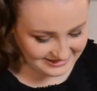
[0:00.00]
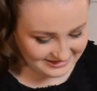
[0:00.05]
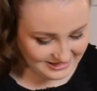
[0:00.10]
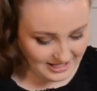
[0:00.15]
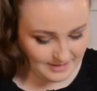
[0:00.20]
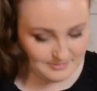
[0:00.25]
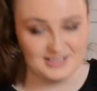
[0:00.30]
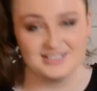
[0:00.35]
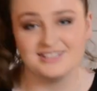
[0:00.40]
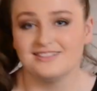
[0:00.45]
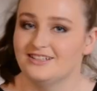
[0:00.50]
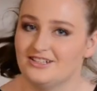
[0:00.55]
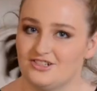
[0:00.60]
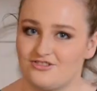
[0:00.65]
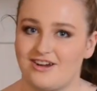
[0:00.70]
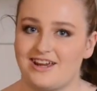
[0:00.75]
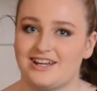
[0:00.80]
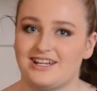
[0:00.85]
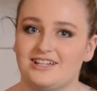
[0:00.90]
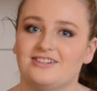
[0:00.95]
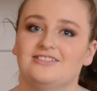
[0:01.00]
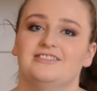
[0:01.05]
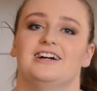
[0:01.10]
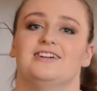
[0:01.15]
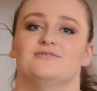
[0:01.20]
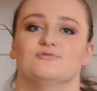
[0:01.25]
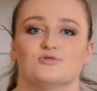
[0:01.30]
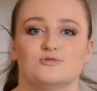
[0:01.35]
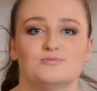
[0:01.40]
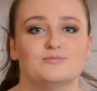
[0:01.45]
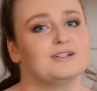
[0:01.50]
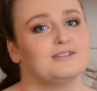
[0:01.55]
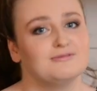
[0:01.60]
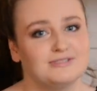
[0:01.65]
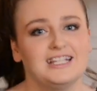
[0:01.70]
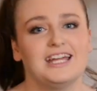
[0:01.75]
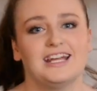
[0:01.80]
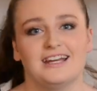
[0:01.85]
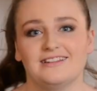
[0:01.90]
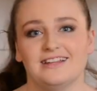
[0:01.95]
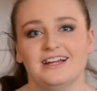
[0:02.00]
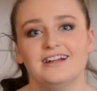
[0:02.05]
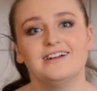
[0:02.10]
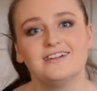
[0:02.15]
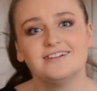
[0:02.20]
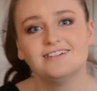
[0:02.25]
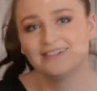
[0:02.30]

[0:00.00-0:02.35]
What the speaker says: I'm still in training on that rule, but we're getting there.